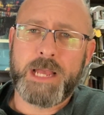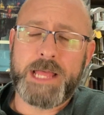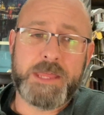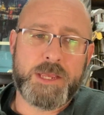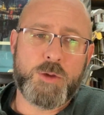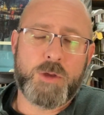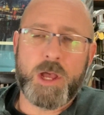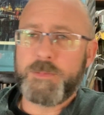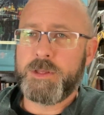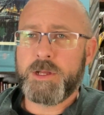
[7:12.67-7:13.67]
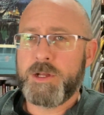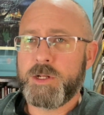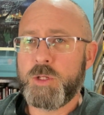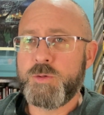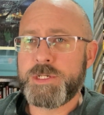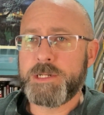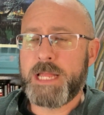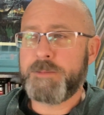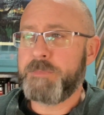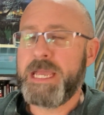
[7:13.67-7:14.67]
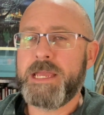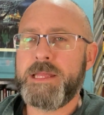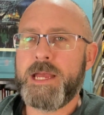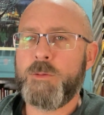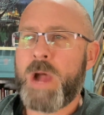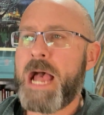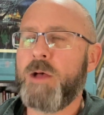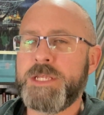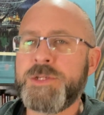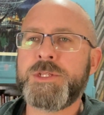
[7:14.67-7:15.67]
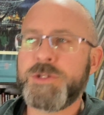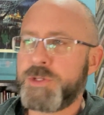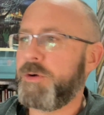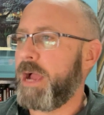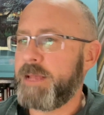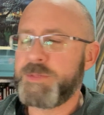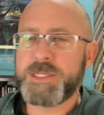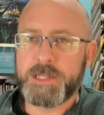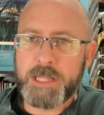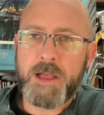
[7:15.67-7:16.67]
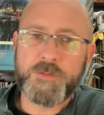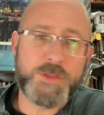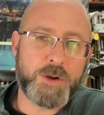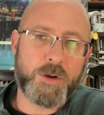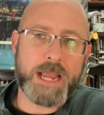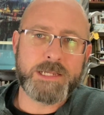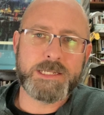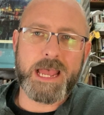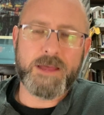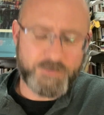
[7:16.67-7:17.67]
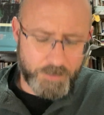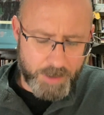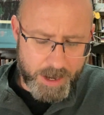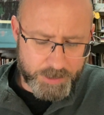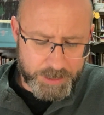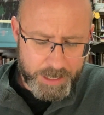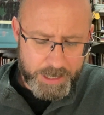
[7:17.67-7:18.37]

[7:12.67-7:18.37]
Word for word: I think you come to the conclusion, like me, that wow, this describes the love that Christ had for us.